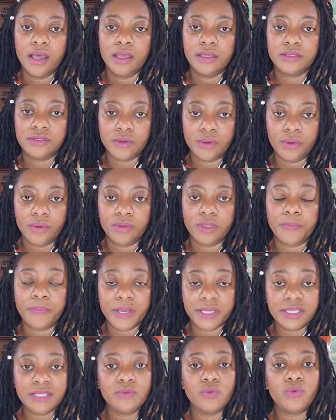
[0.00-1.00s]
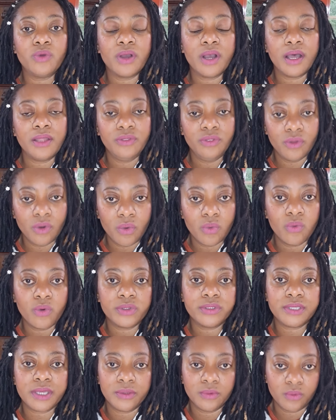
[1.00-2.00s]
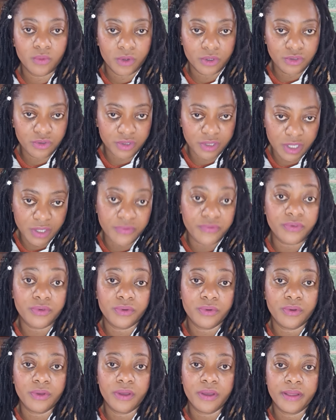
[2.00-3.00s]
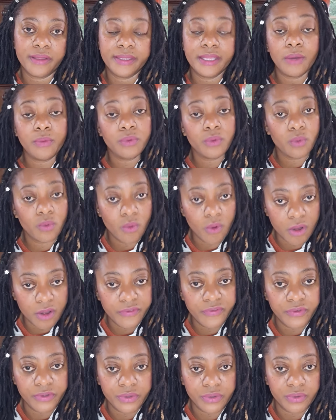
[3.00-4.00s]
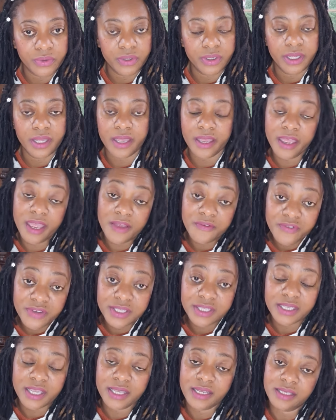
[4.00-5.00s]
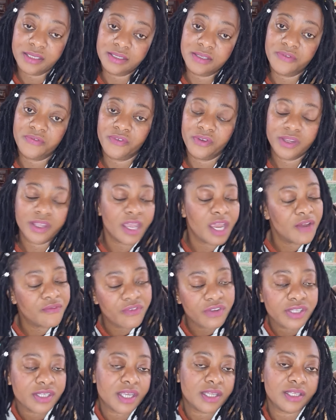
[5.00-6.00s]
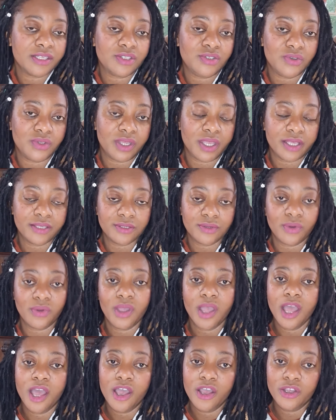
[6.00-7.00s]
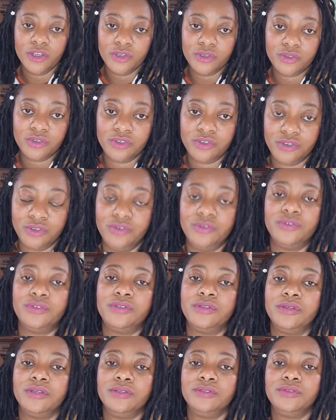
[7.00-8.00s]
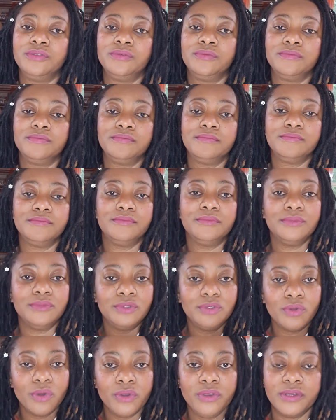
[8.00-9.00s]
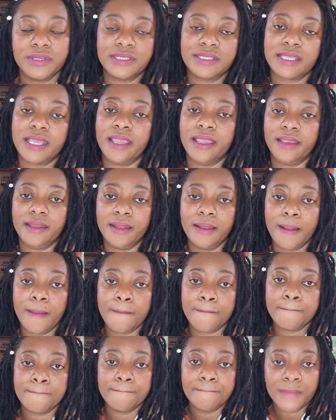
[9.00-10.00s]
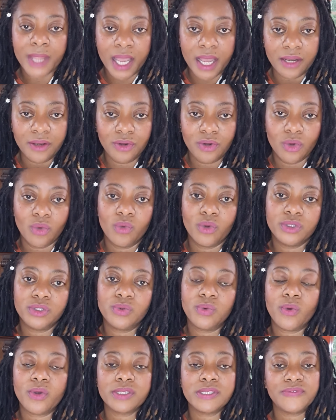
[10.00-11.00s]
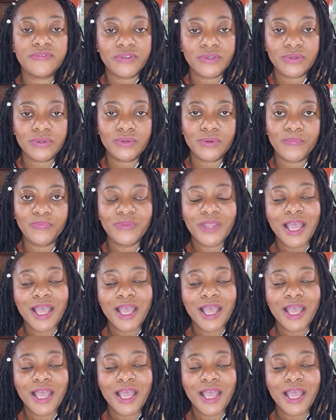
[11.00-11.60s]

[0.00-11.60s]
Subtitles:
So the person will know what and what to give you that will work for you. Every skin is different. Every skin is unique. So you should know your skin and know what works for you.